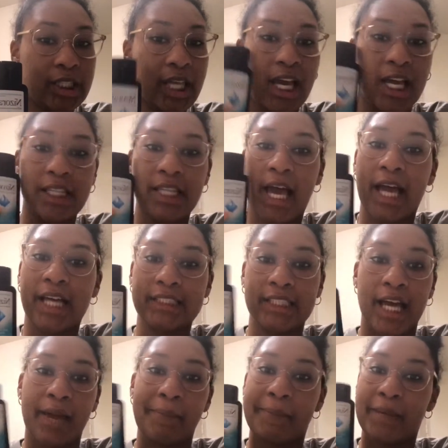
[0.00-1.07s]
thing that has
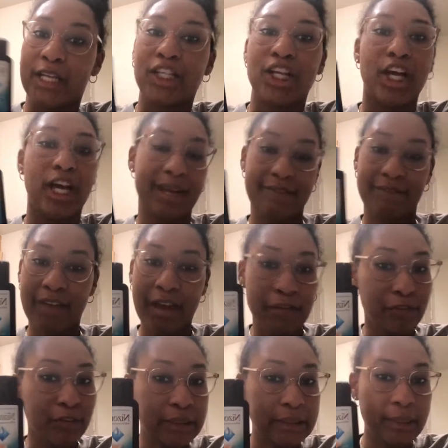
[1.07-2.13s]
like been good and
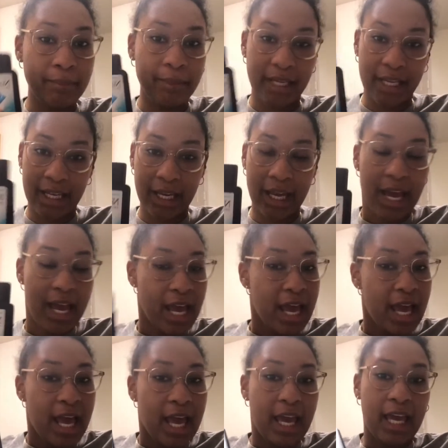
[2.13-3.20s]
faithful to me.
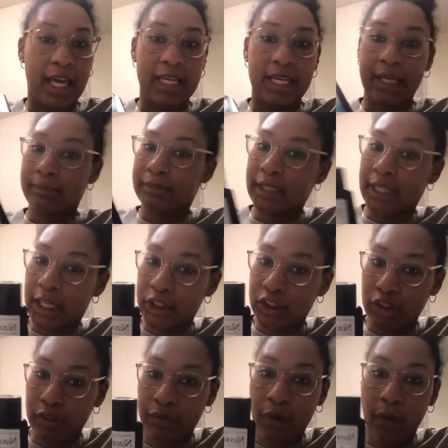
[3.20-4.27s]
It keeps the
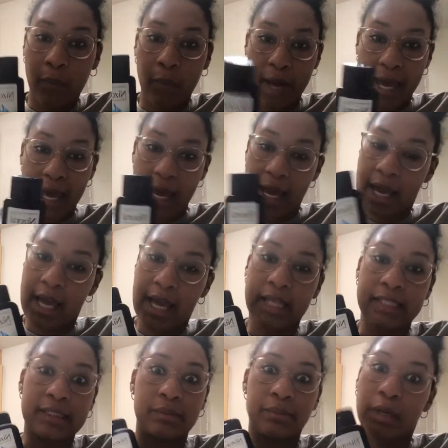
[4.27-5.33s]
dandruff away.
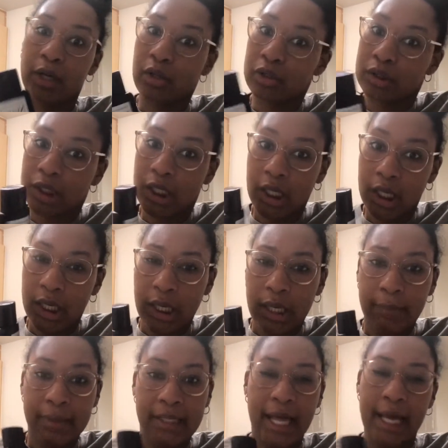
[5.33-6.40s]
It smells
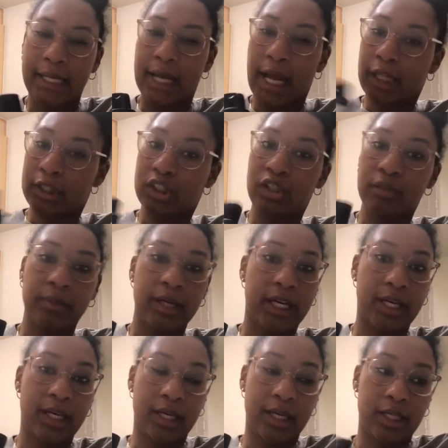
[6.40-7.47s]
good, but like not too
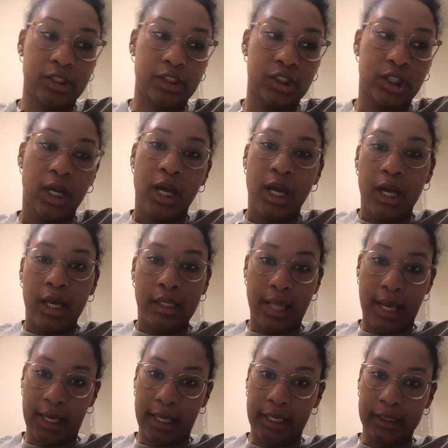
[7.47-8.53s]
much.
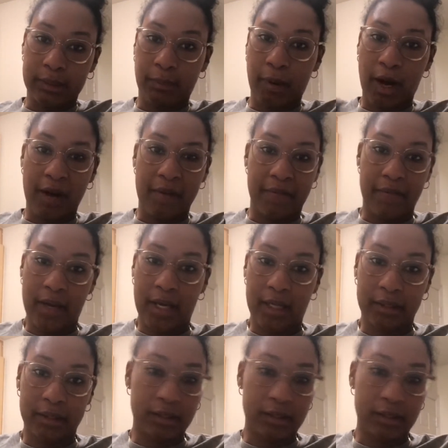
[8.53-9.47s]
Like, it's perfect.